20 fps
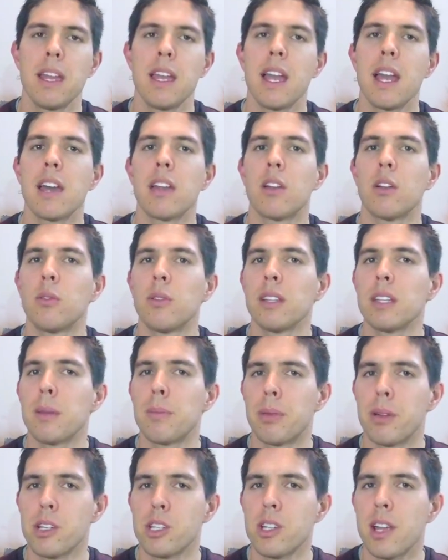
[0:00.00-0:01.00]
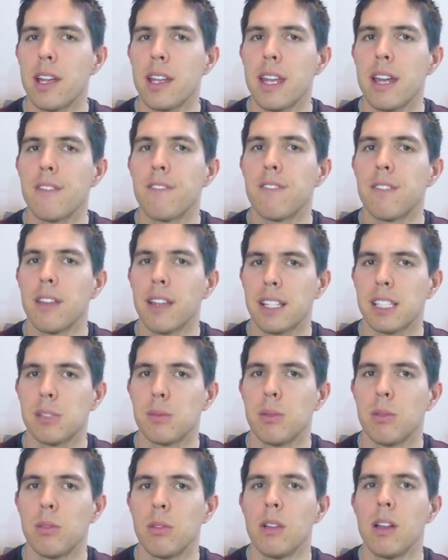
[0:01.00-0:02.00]
and I really appreciate how
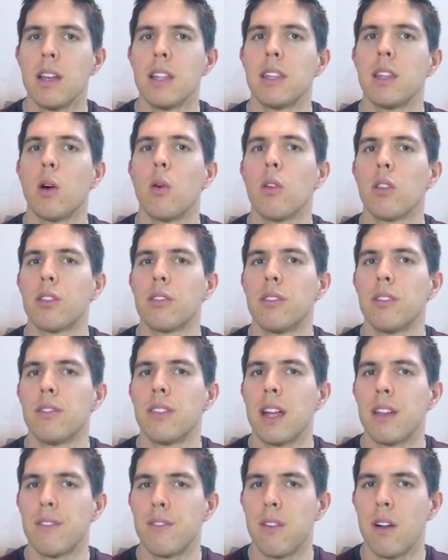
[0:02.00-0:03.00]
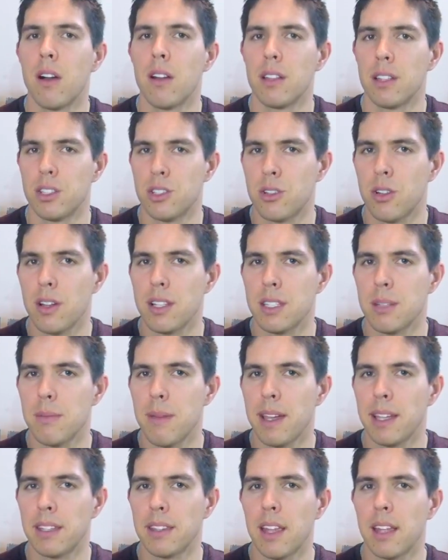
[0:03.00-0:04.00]
flexible the author of that file has tried to
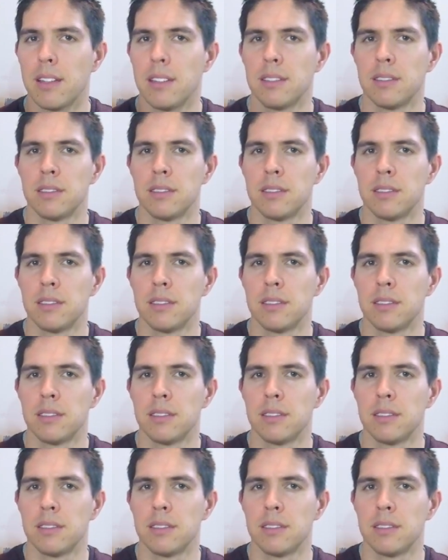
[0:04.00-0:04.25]
make that.